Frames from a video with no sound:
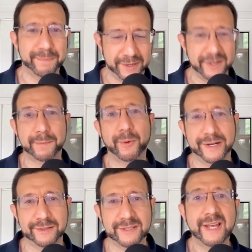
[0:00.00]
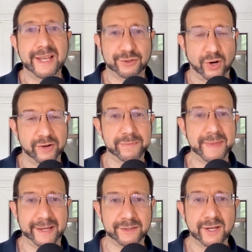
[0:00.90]
But the point is, it started from
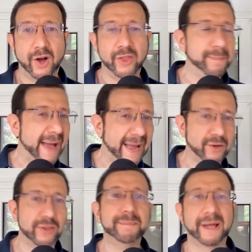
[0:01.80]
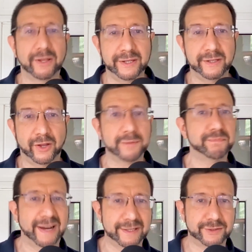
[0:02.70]
that on the back, on the belly, on the
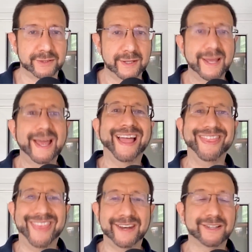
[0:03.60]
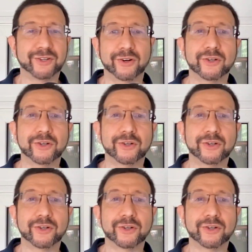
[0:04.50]
breasts, and then it started